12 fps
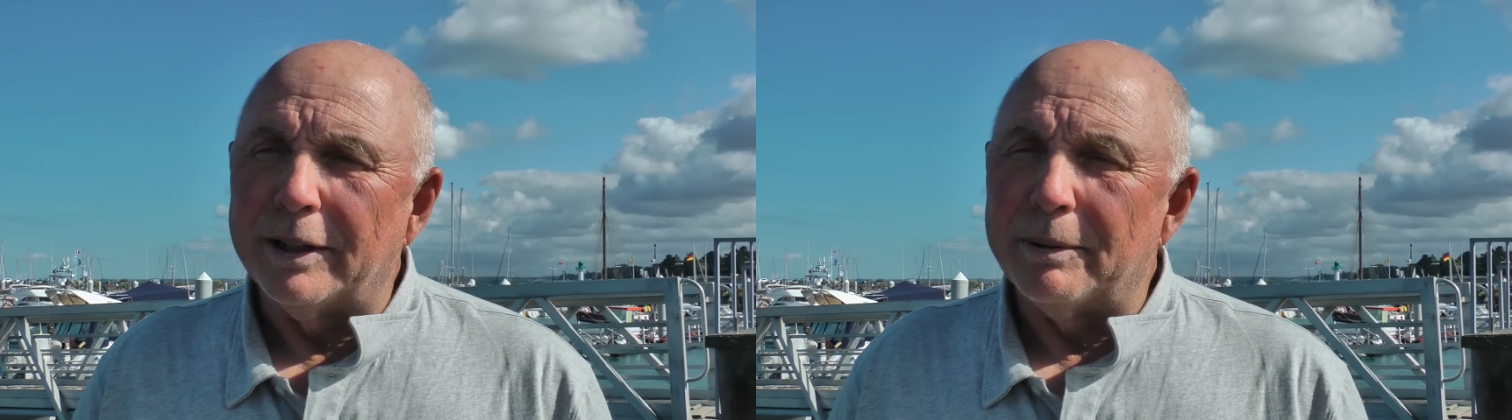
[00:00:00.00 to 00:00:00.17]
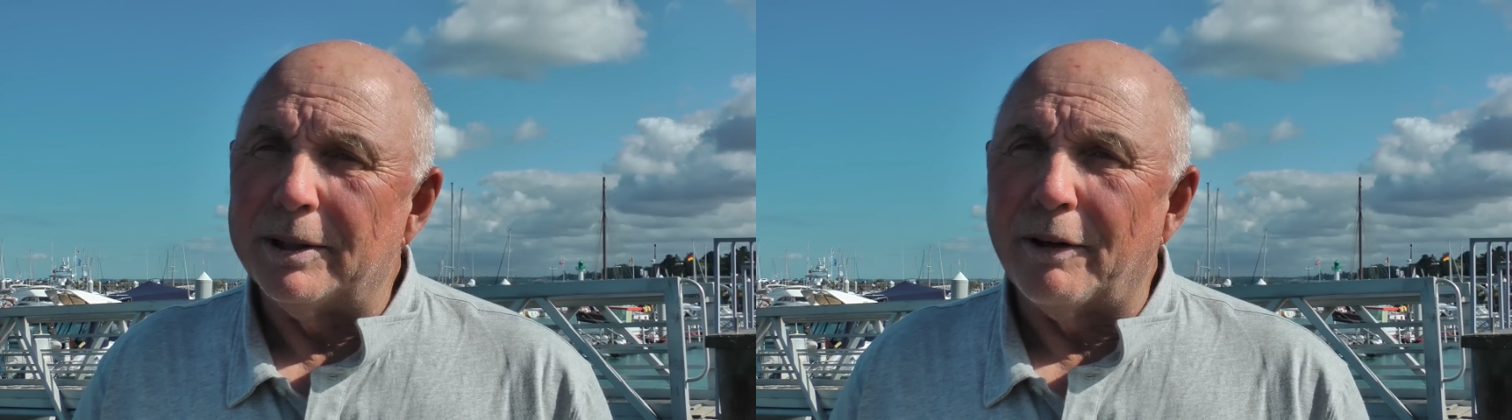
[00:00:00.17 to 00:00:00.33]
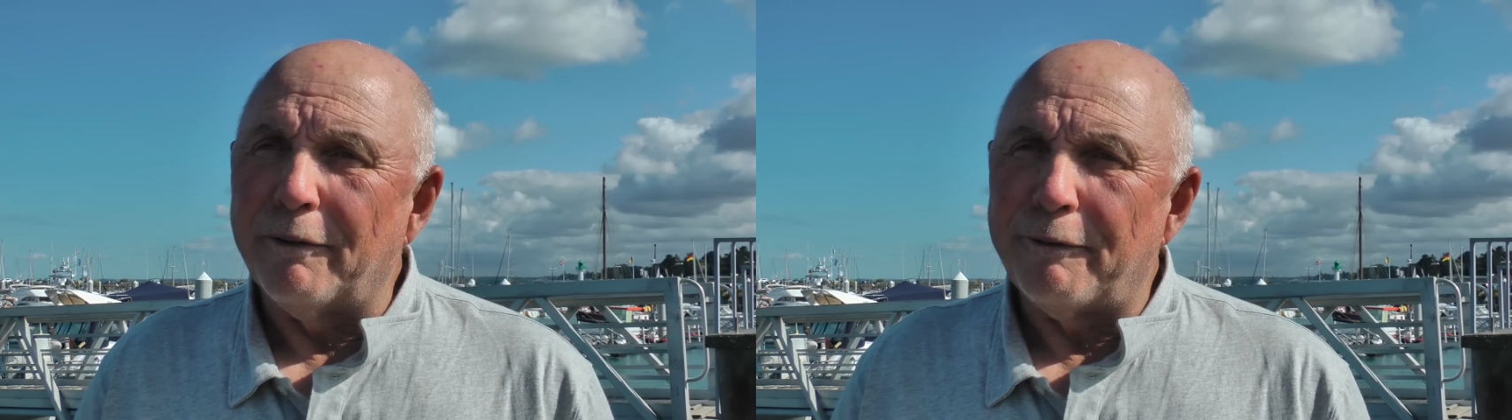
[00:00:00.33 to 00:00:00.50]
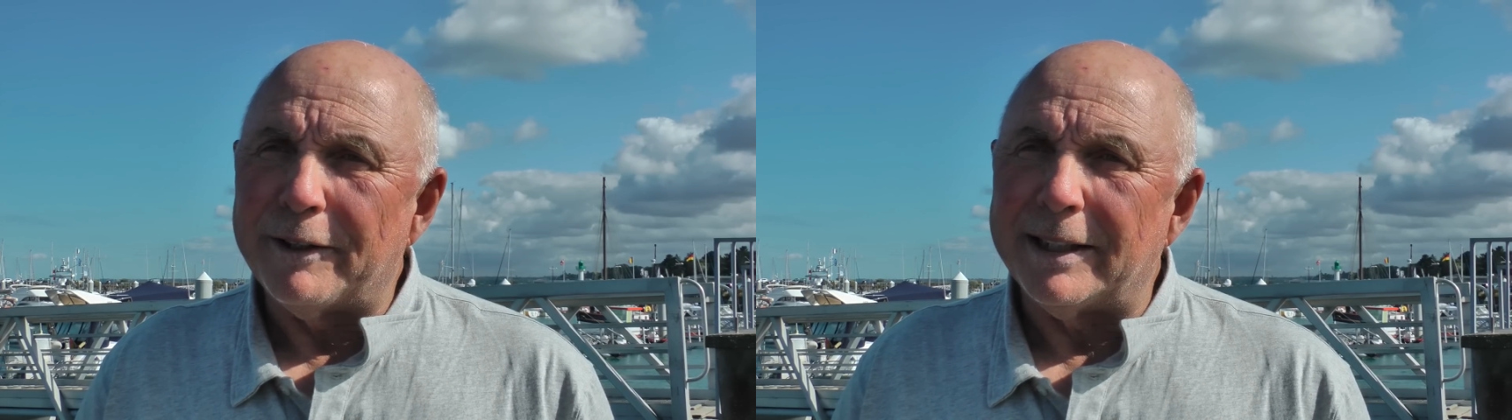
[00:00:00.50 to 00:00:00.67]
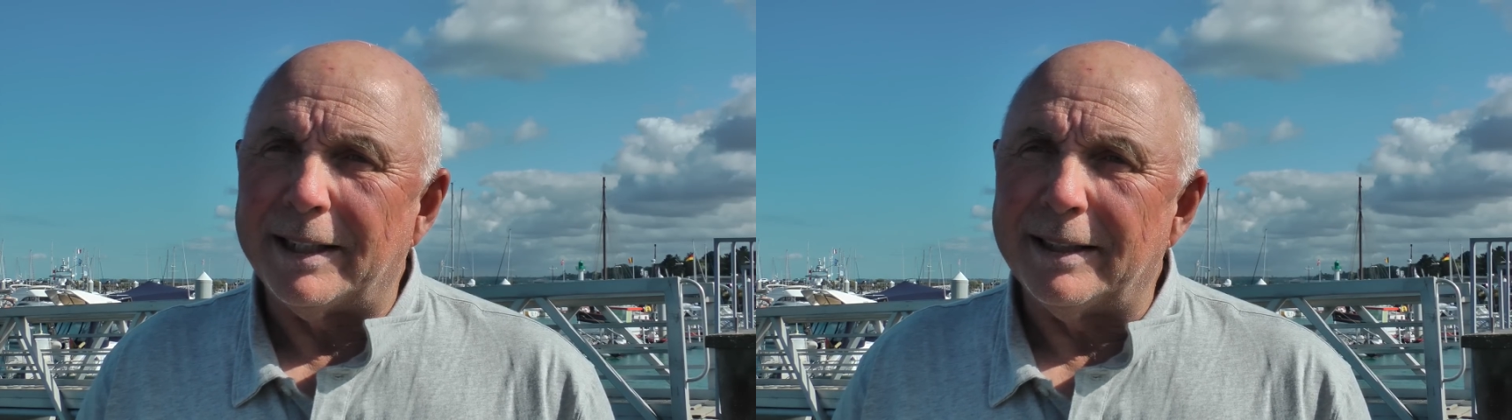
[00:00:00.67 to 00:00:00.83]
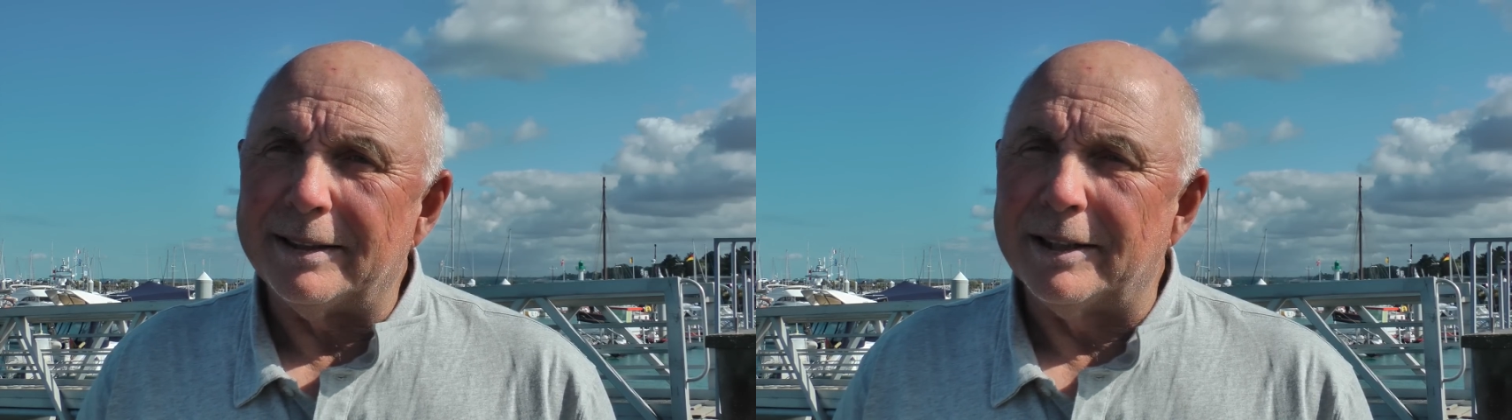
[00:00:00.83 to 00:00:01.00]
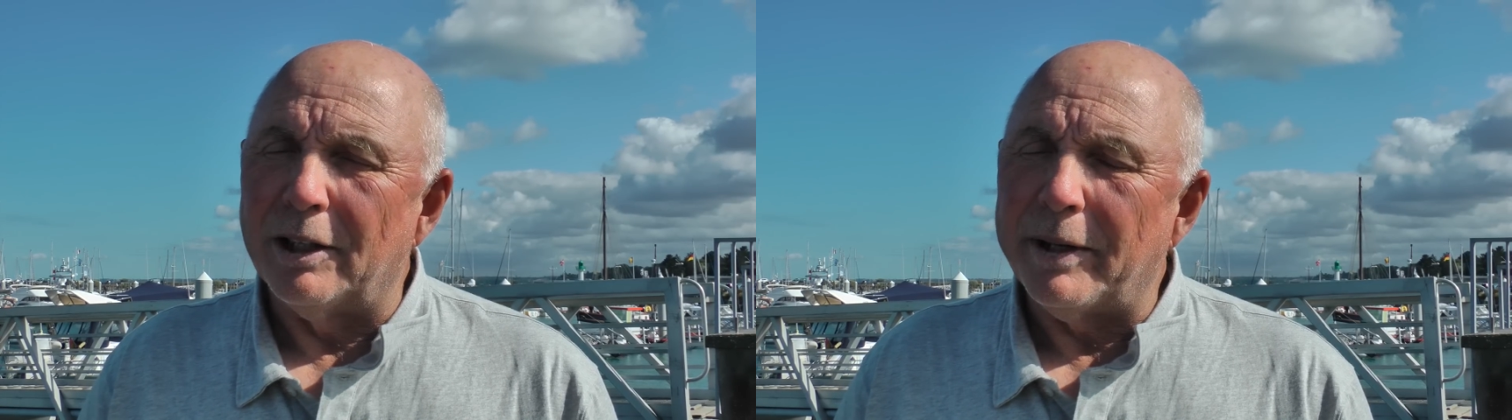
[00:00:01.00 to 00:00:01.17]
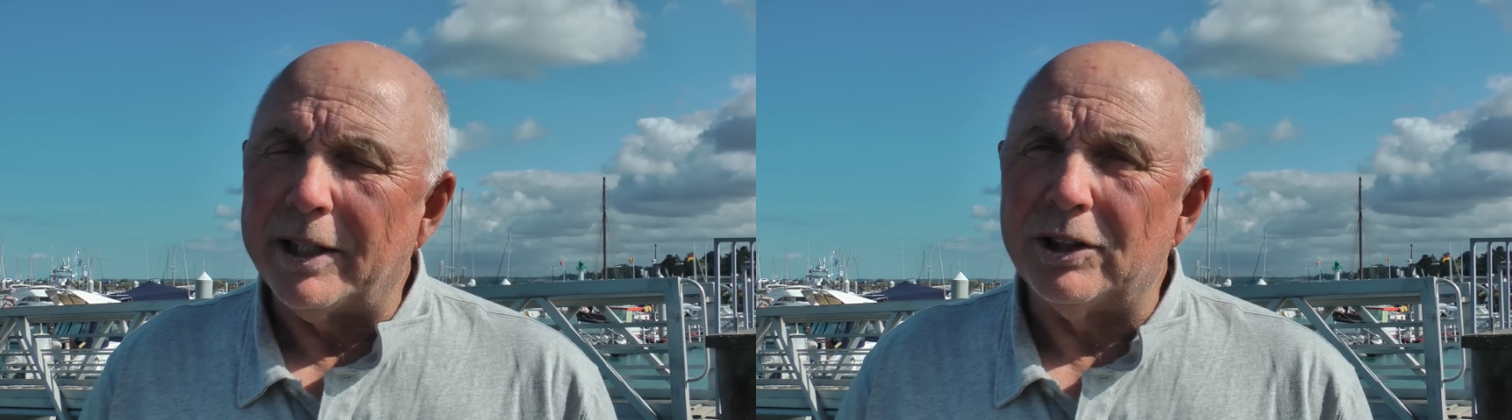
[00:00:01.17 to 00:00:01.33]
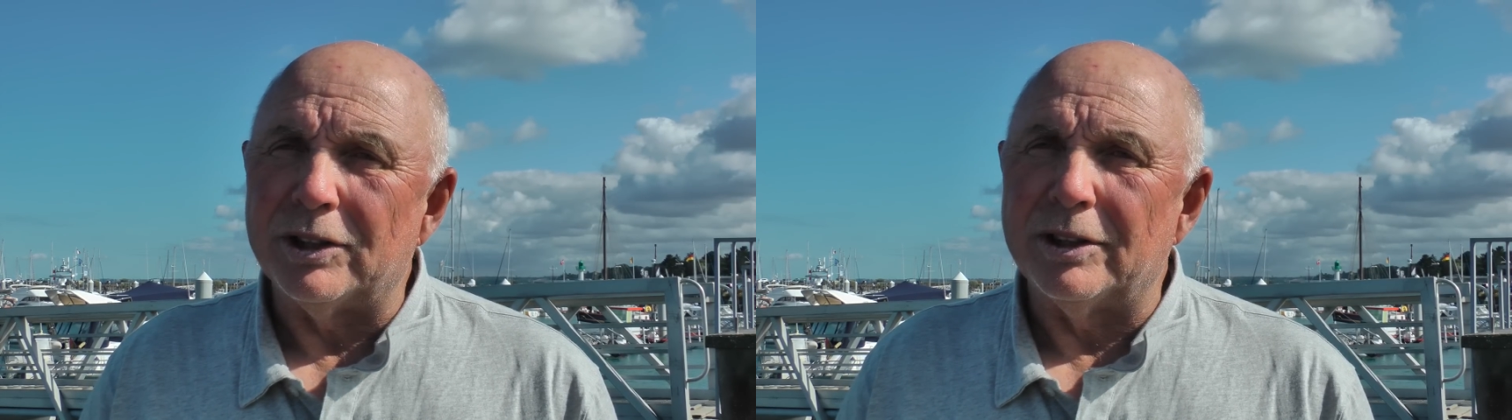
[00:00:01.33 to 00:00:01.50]
There was no fittings, no
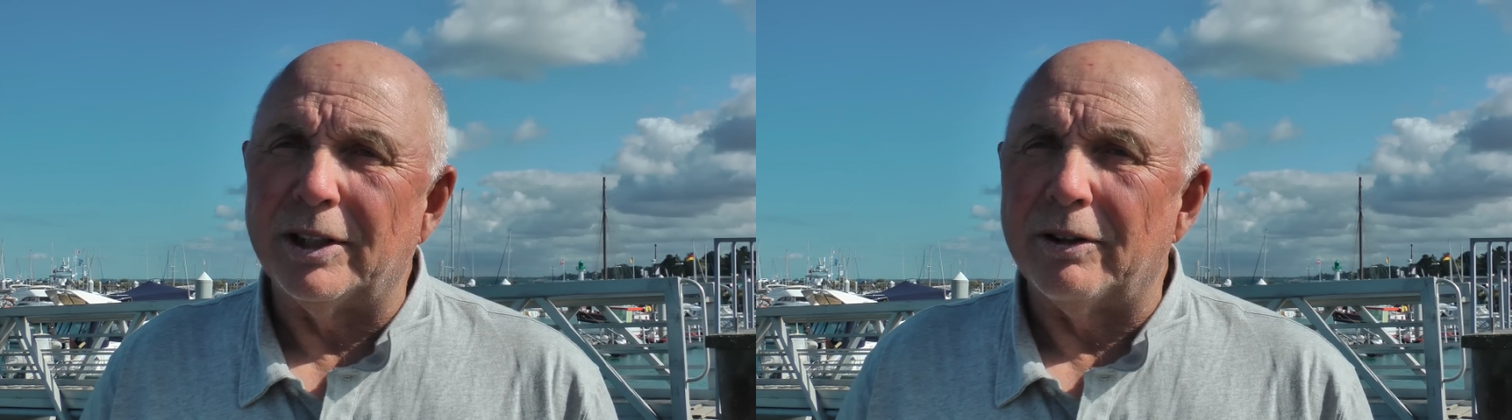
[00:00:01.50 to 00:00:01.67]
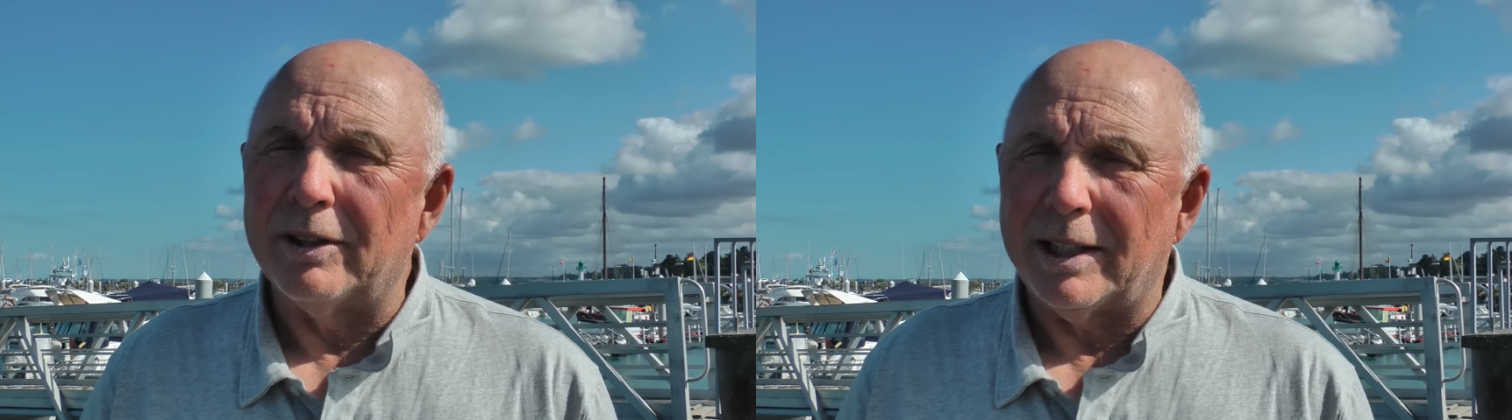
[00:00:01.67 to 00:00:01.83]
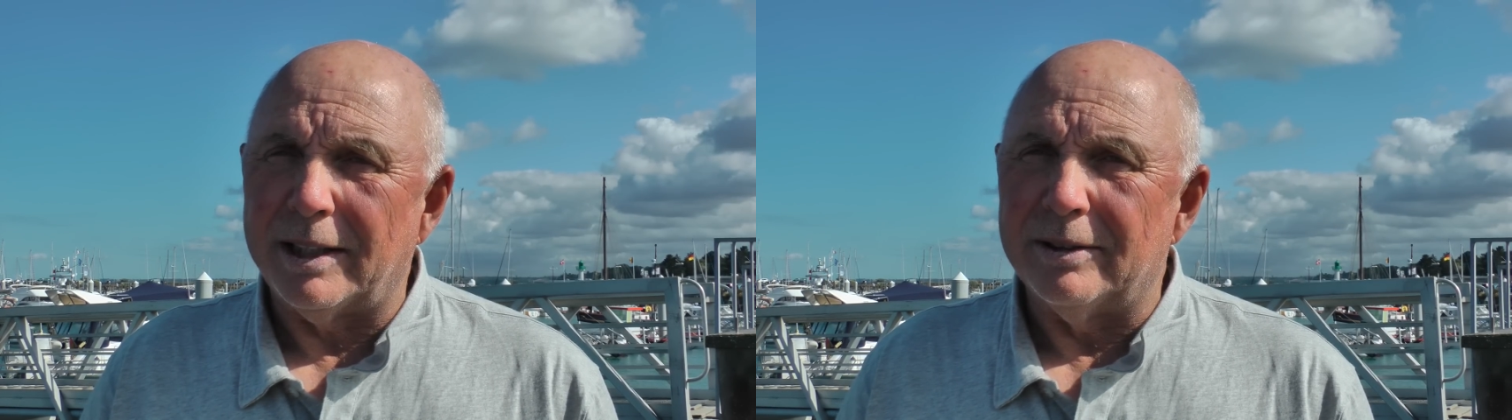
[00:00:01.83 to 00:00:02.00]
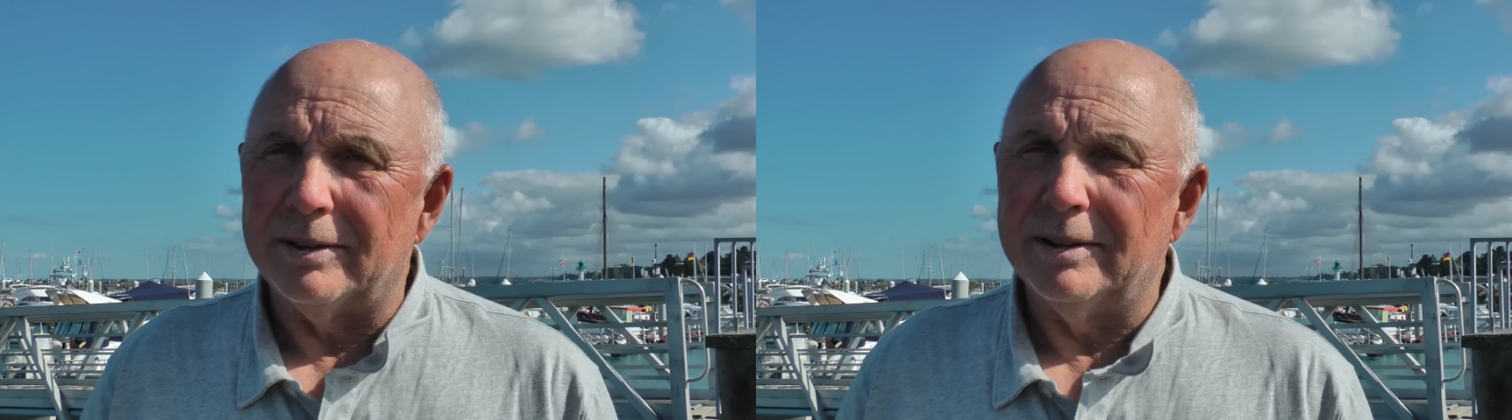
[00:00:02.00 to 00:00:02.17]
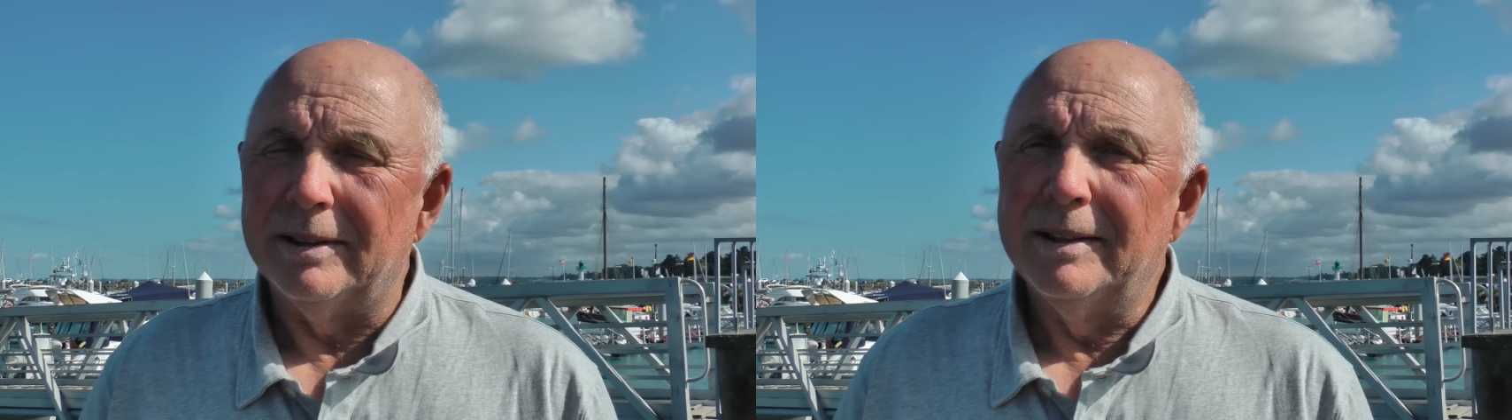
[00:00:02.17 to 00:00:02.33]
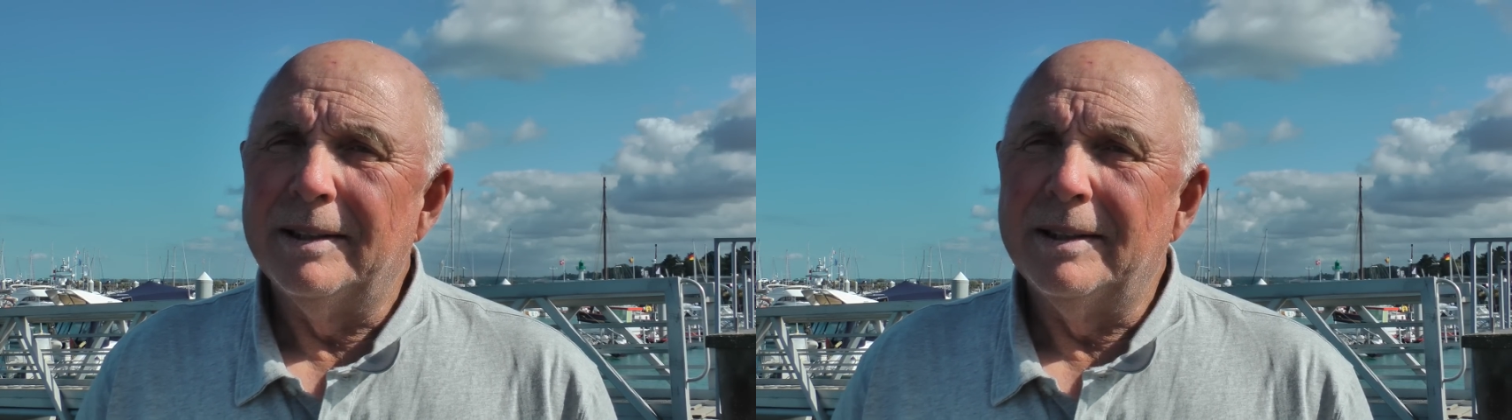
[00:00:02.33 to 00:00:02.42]
engine, no keel,